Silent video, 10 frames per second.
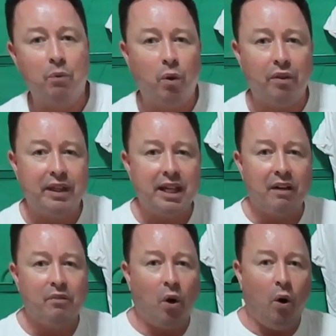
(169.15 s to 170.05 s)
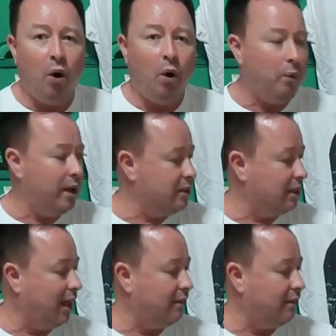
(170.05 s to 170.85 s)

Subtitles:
and one thing I've always